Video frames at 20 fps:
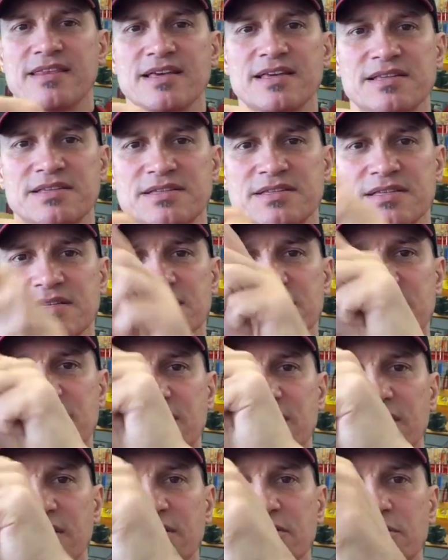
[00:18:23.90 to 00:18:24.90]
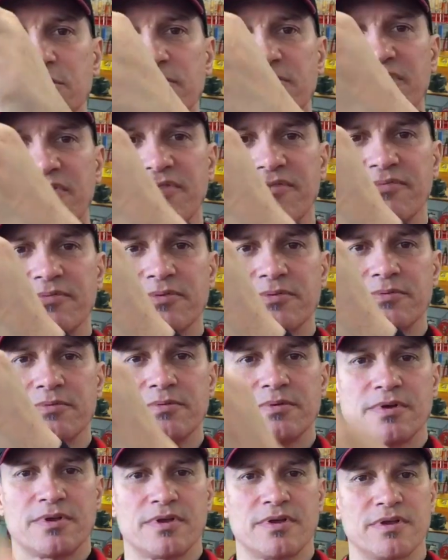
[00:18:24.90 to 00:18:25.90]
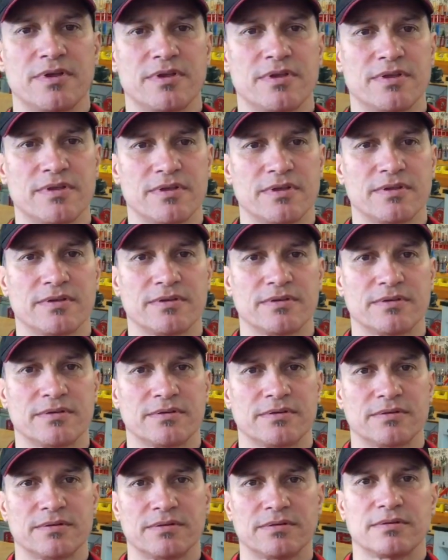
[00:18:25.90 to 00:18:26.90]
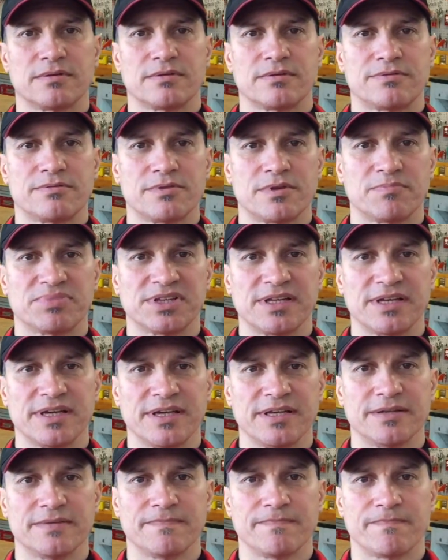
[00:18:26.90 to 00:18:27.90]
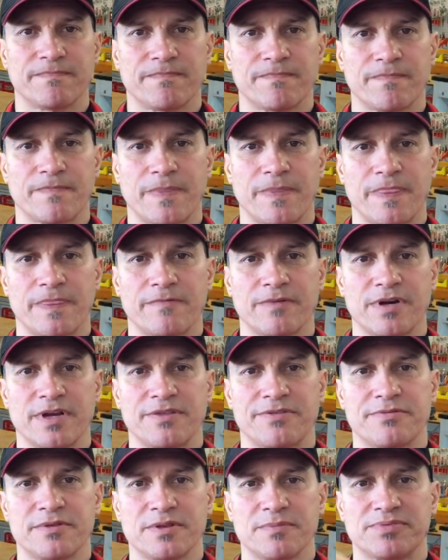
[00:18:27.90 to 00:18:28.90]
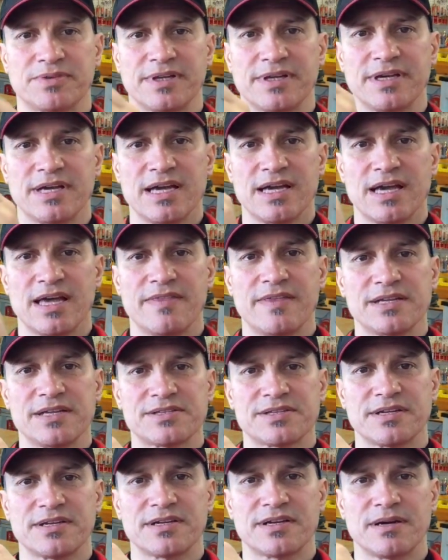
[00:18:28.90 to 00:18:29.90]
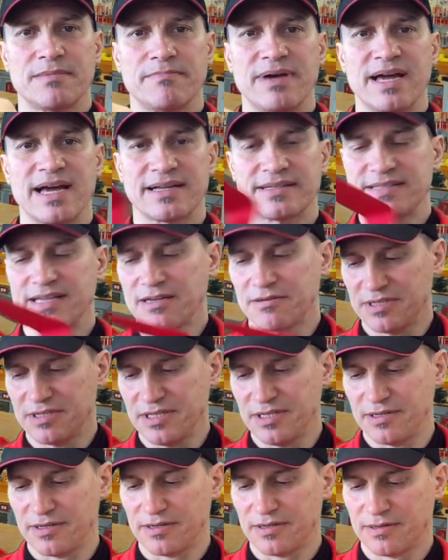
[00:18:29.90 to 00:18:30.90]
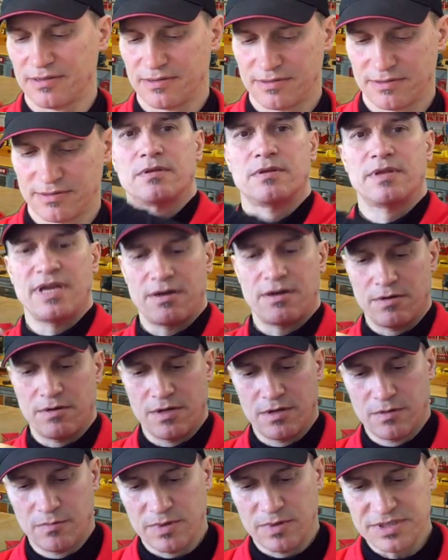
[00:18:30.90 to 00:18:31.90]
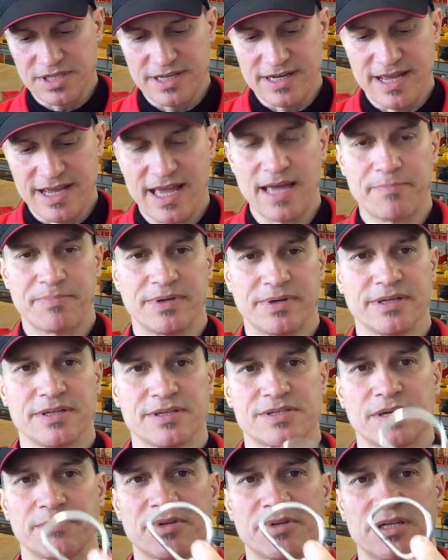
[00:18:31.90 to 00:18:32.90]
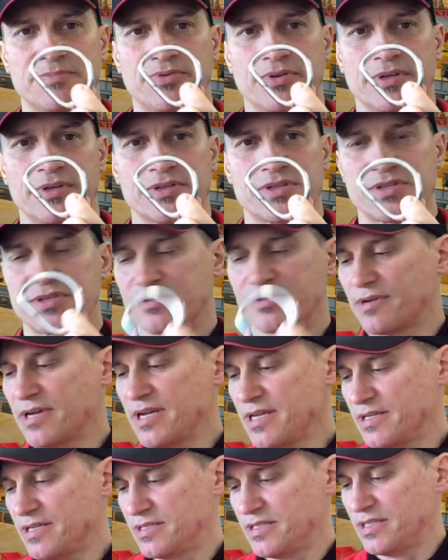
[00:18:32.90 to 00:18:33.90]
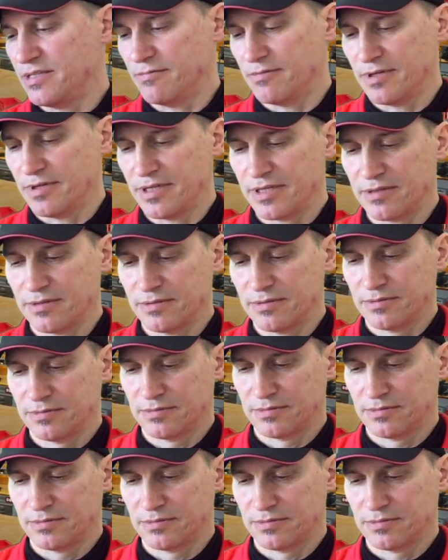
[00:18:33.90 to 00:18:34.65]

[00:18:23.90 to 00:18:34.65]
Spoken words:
this is going to loop through the plate, right? Through the plate, and then it's going to come back down here. Now, what's going to happen is I'm going to put a straight D-ring